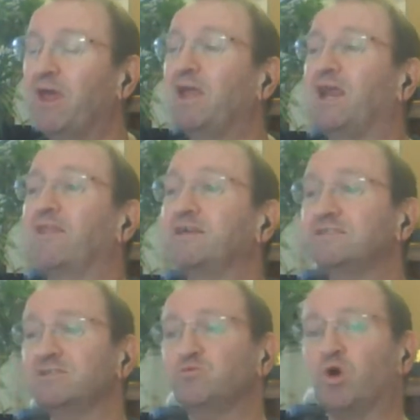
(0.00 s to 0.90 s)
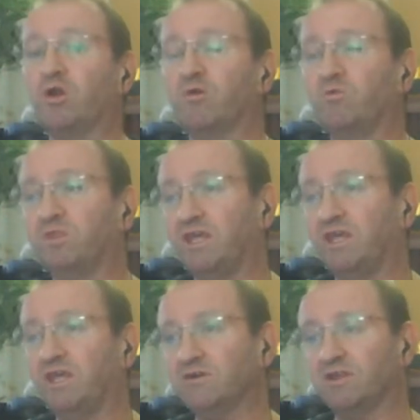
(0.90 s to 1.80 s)
now this is what
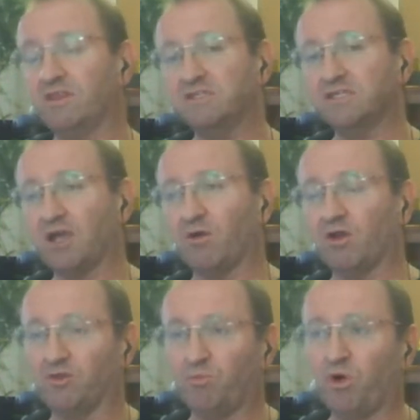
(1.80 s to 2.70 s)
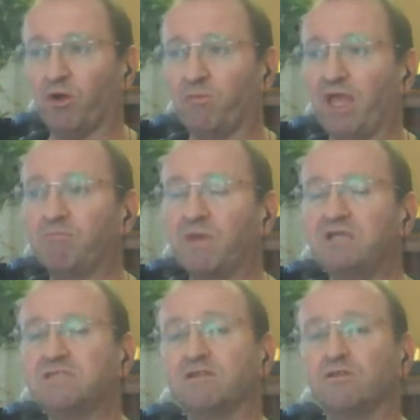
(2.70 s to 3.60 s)
these sort of things going on the bottom, it makes
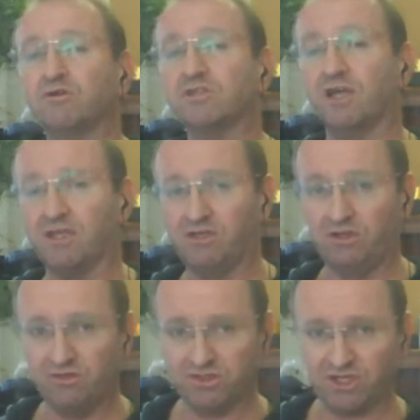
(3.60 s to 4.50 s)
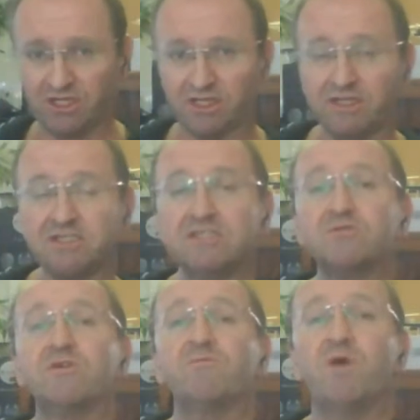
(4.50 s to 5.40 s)
it look like a news channel. And this is
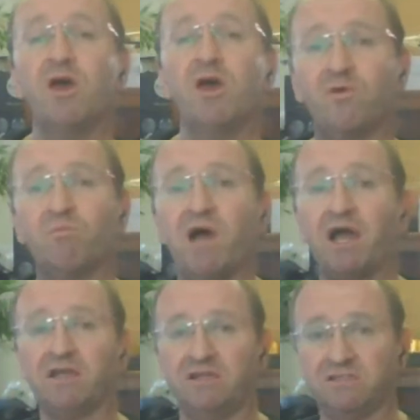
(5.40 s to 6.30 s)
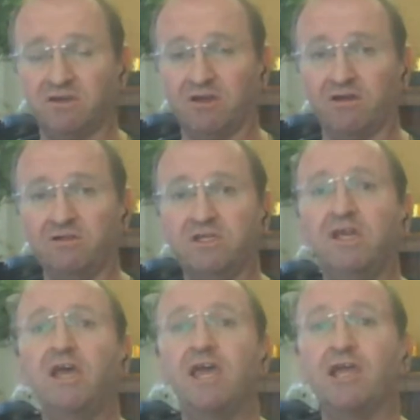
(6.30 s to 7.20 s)
where, from marketing psychology,
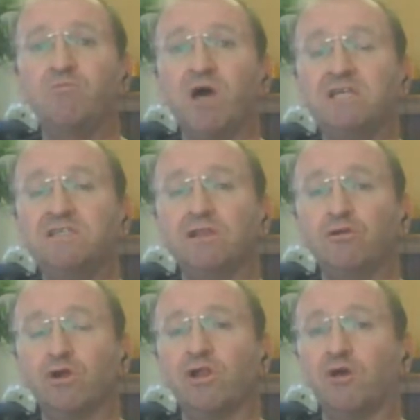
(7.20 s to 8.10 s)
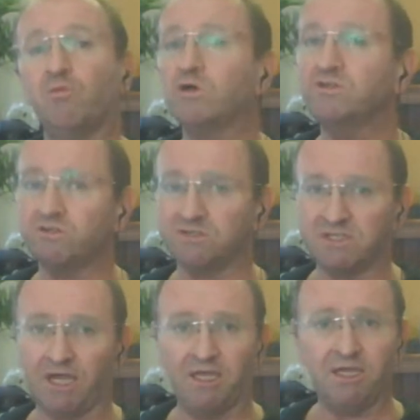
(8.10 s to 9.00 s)
it makes it look like what you're
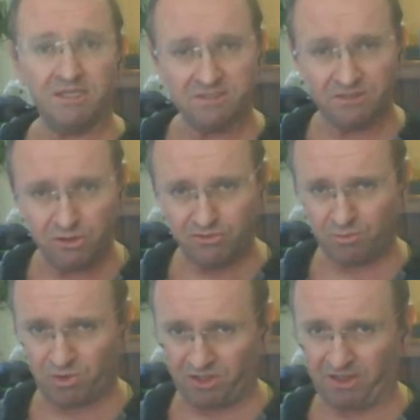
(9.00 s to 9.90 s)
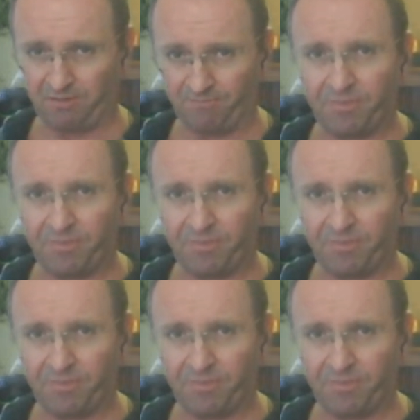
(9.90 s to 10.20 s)
saying is newsworthy,